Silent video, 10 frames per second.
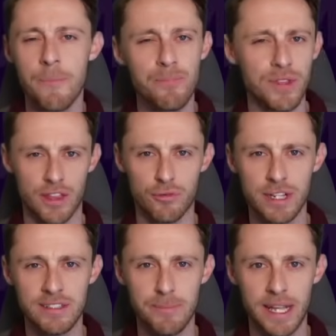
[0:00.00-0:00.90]
And the reason
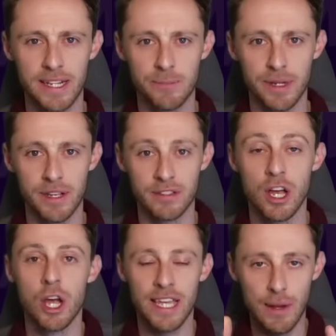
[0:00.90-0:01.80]
being is because
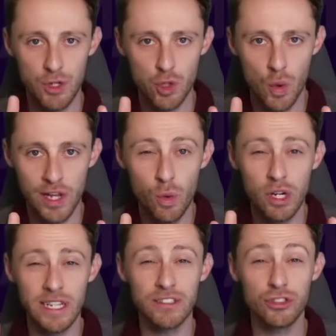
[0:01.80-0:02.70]
game week 21
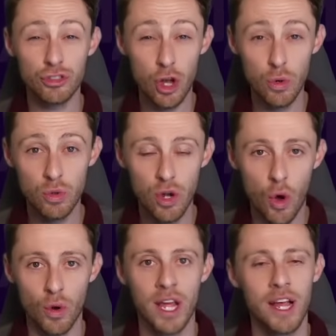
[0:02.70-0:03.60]
is so long
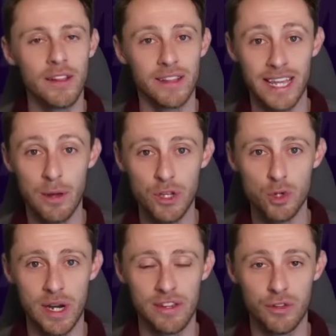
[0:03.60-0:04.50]
that the game week
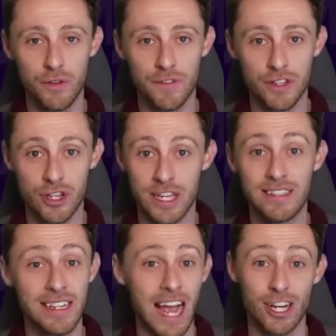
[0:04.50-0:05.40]
22 fixture isn't
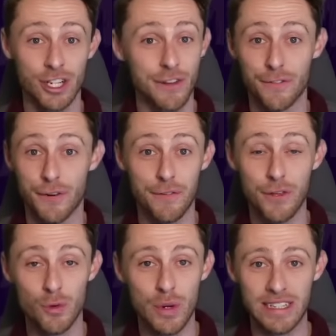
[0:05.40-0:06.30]
actually for a few
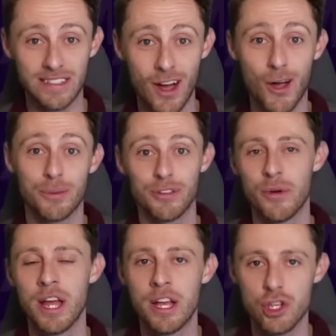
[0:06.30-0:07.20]
weeks' time. So
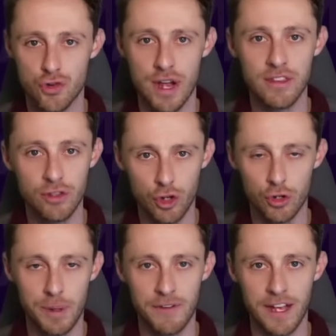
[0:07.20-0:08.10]
Trent could be
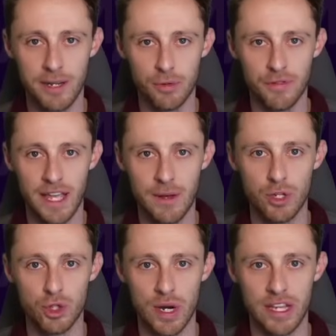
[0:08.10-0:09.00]
available for game week
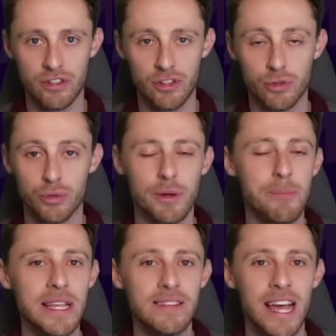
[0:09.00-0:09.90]
22. So it
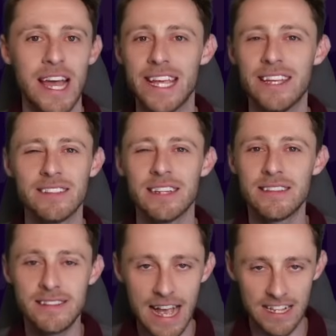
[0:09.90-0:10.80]
means he isn't a
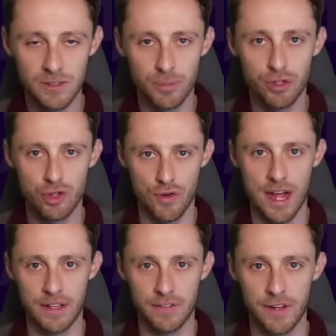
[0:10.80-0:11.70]
desperate
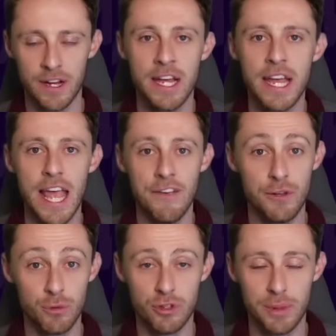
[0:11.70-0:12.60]
transfer. If it was
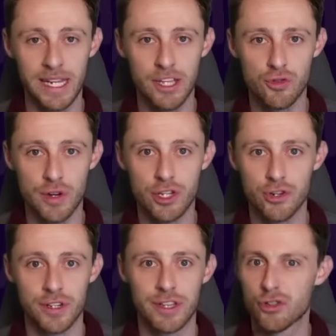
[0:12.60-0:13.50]
to be an injury during
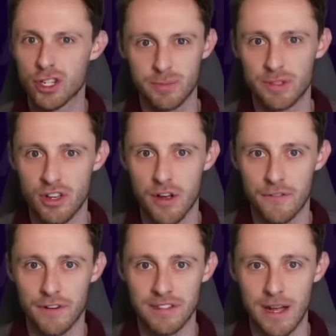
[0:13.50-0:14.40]
the Christmas time, for
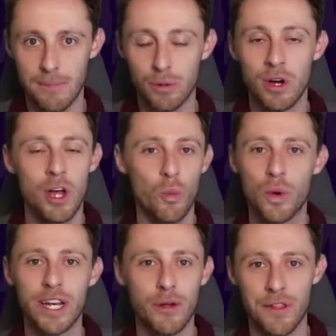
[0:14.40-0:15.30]
example, we
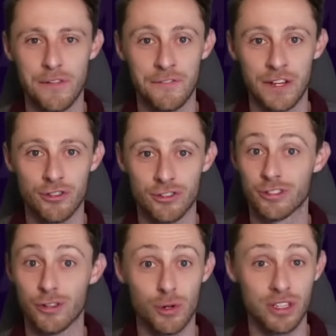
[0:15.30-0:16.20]
know that the fixtures are so
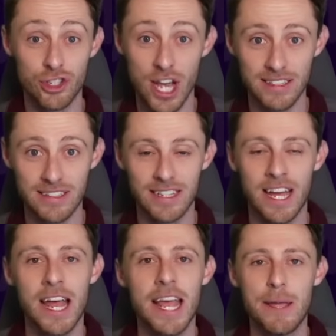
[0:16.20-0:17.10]
congested,
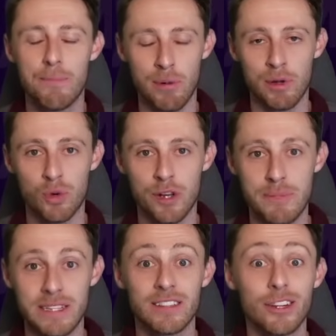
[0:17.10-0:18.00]
he probably would have
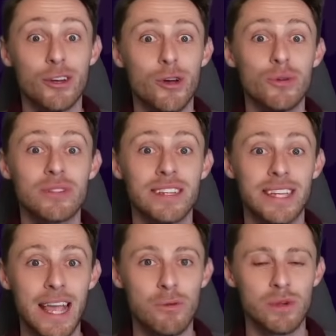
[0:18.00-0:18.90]
missed loads of
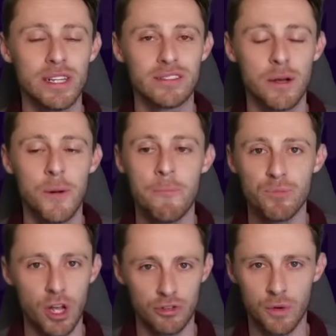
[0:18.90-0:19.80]
game weeks. So I
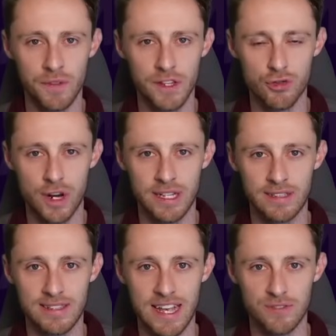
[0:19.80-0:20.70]
don't think Trent is a
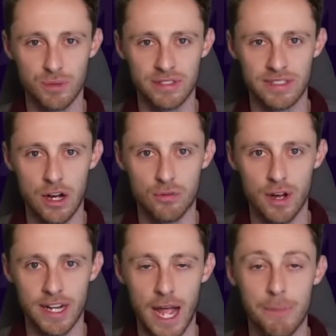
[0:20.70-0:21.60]
desperate sell right
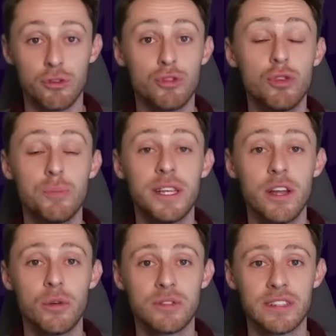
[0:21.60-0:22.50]
now, but do be
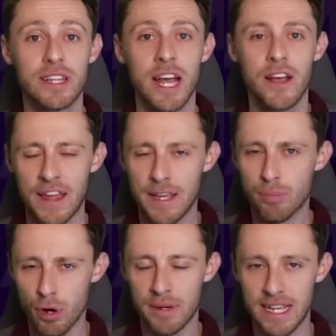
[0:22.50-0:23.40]
noted that he
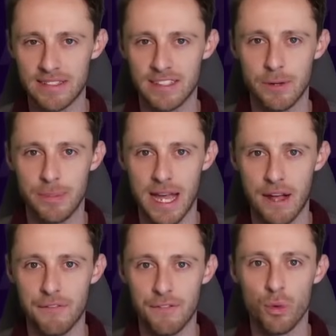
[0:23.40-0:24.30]
probably is going to be out
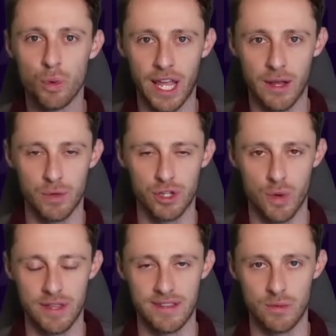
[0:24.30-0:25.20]
for game week
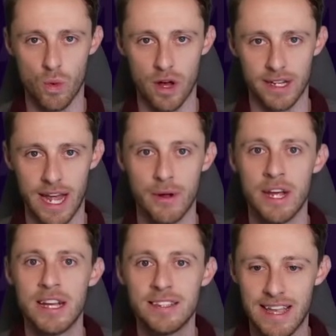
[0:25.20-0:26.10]
21. Now,
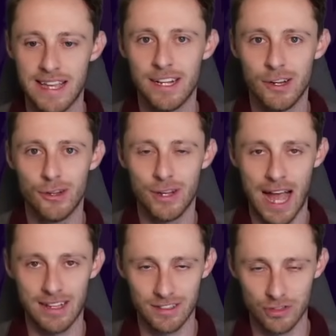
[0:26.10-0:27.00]
taking a look at
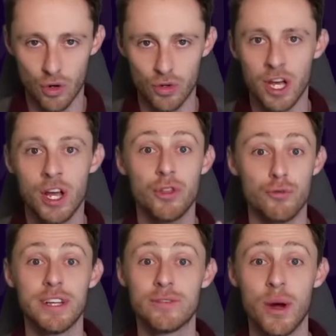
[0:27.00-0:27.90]
Son, the
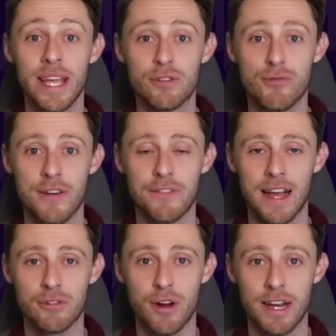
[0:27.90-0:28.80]
reason why he's red flagged
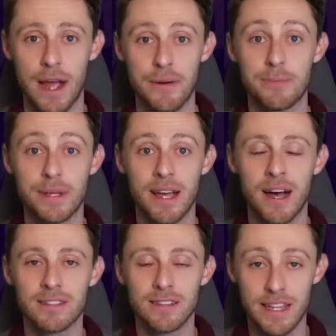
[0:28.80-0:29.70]
right now is because
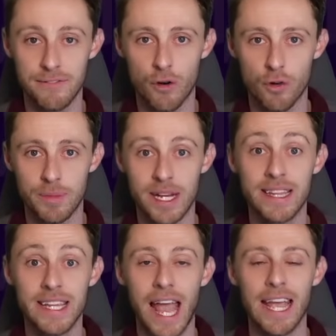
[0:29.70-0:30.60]
of the involvement in the
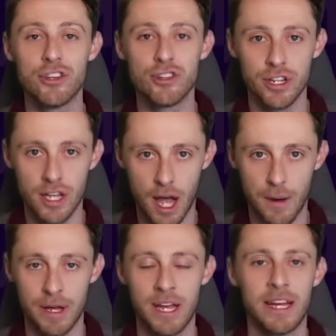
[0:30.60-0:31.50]
Asian Cup.
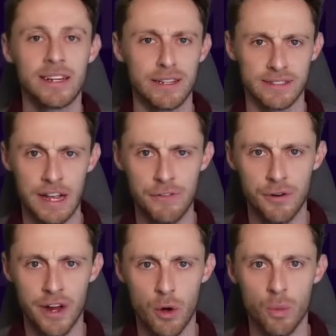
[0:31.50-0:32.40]
Now, South Korea
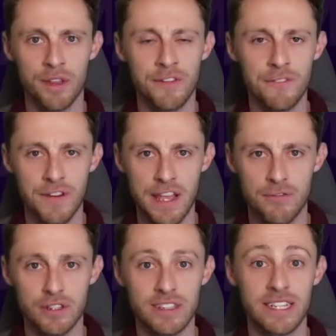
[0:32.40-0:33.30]
are one of the
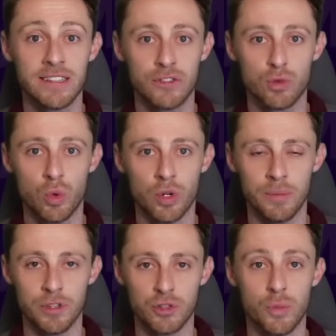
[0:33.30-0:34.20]
favourites in this tournament,
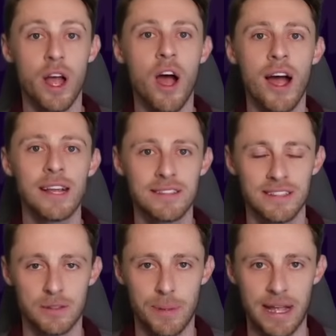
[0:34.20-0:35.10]
so we are
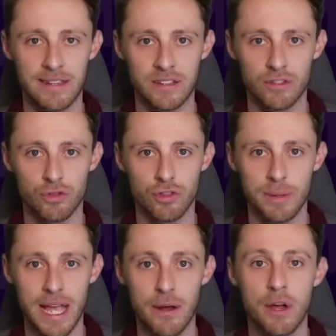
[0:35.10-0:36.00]
anticipating Son to be
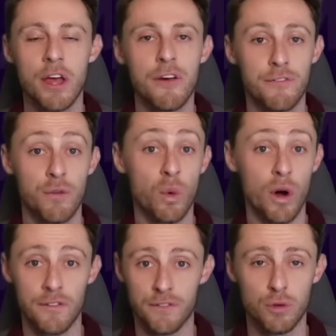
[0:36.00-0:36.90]
out for a
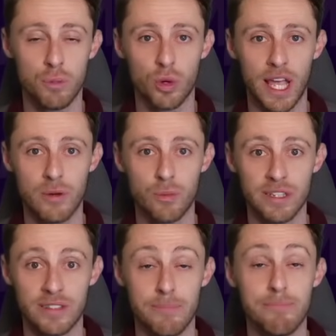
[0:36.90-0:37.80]
few more game weeks
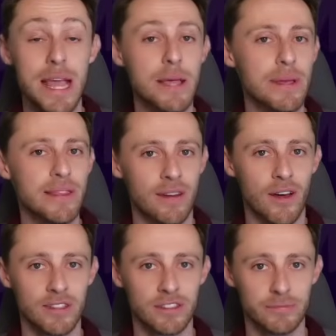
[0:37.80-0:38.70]
than maybe the likes
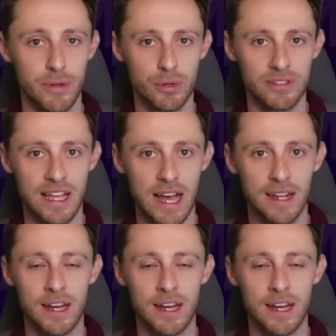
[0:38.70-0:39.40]
of Mo Salah.